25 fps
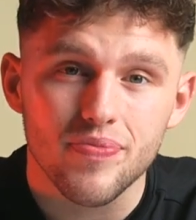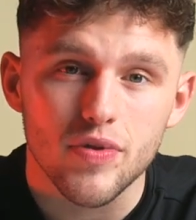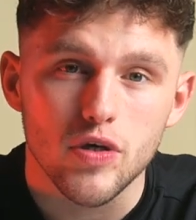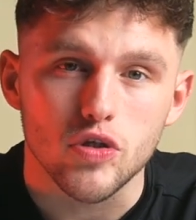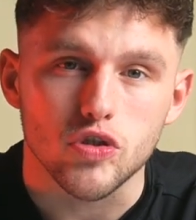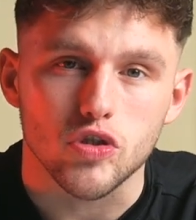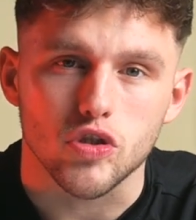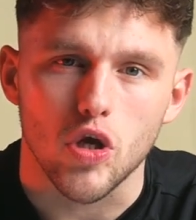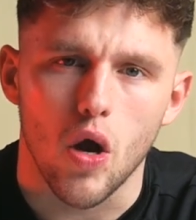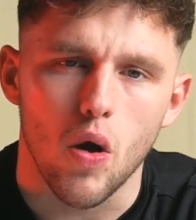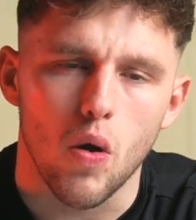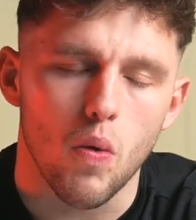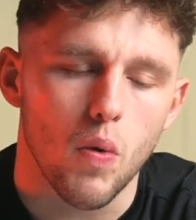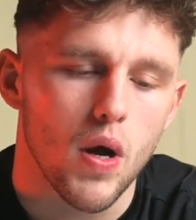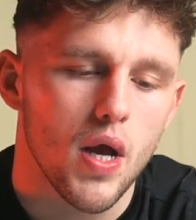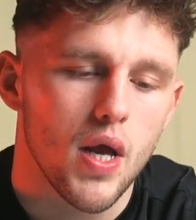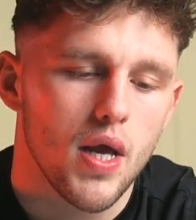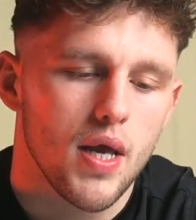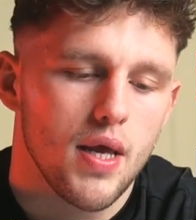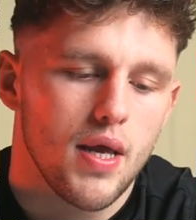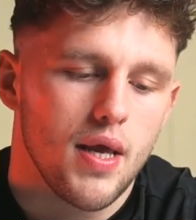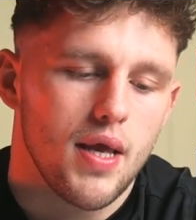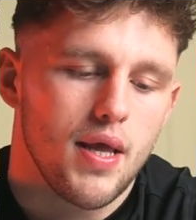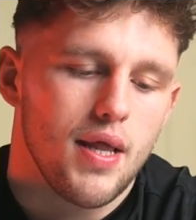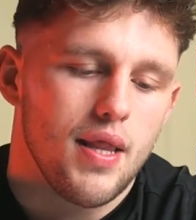So
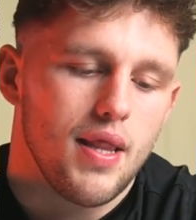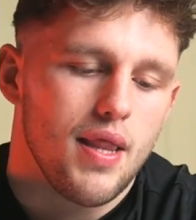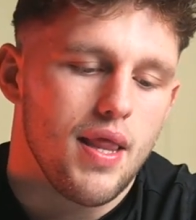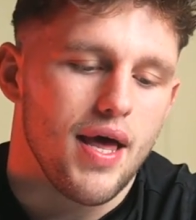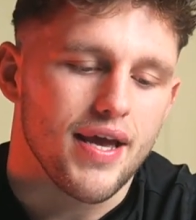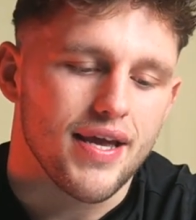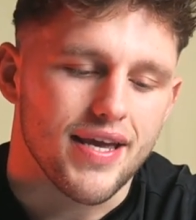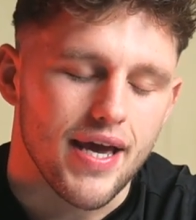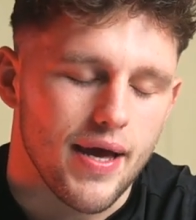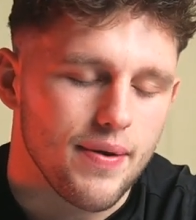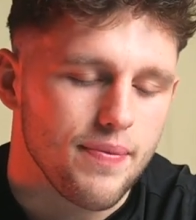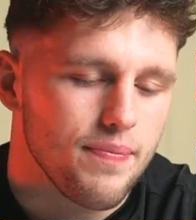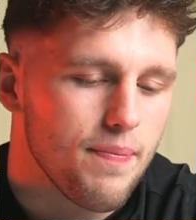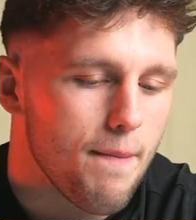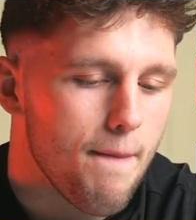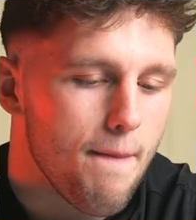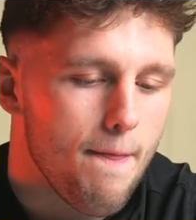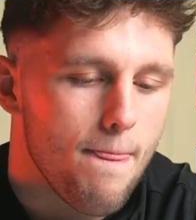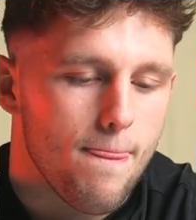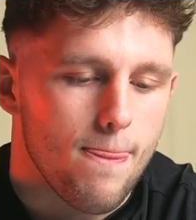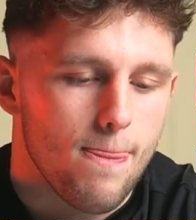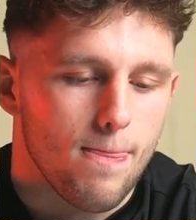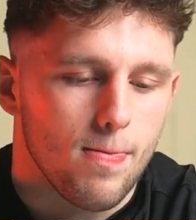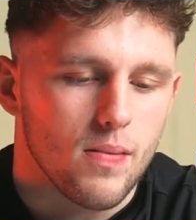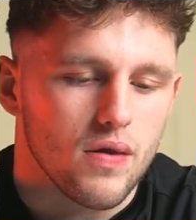again,
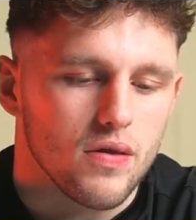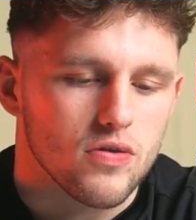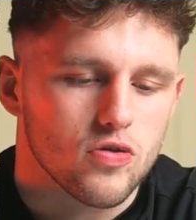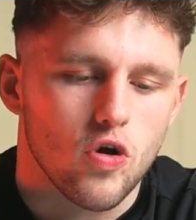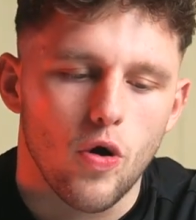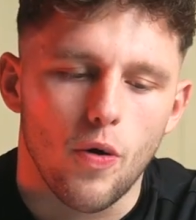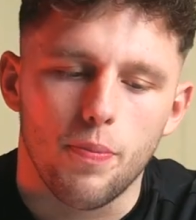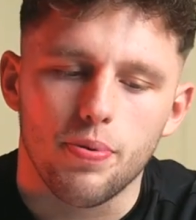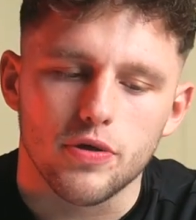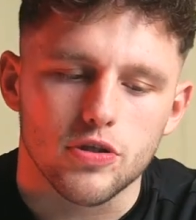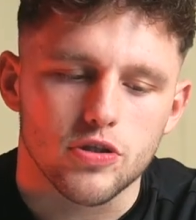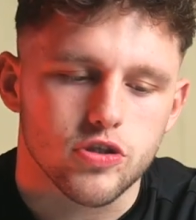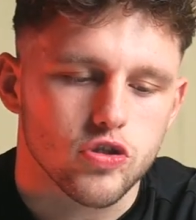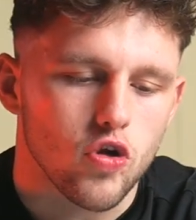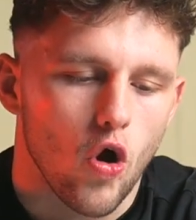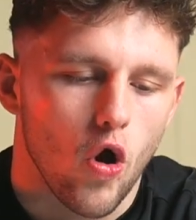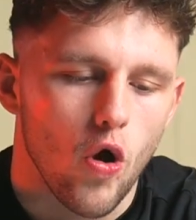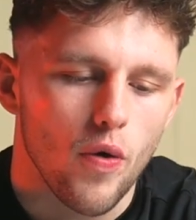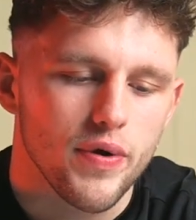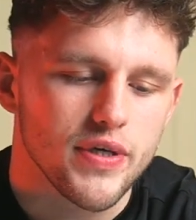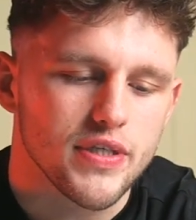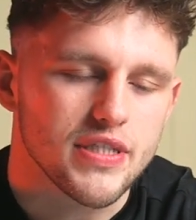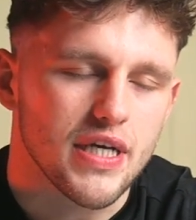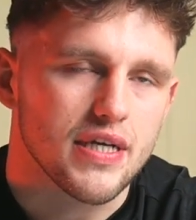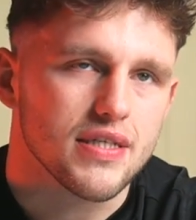a couple of
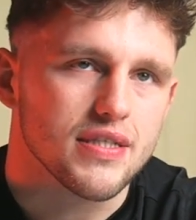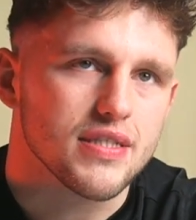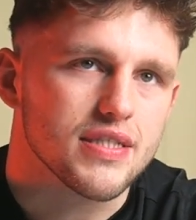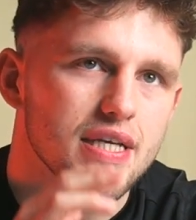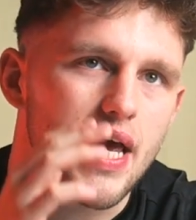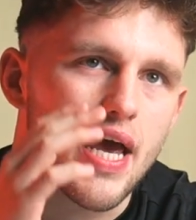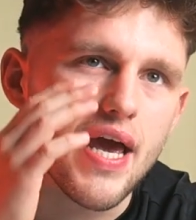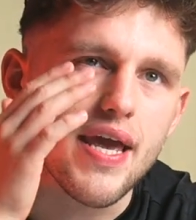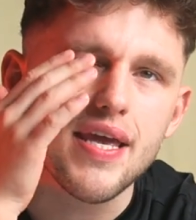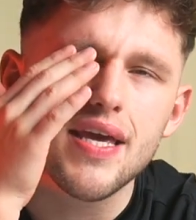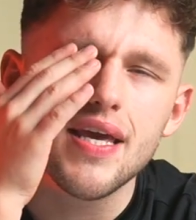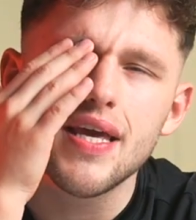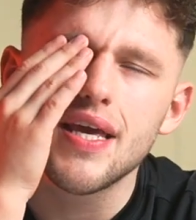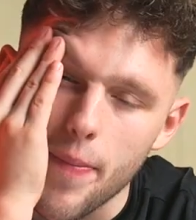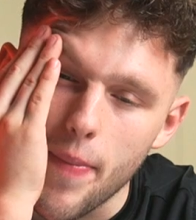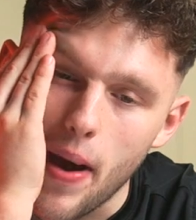stories I can say.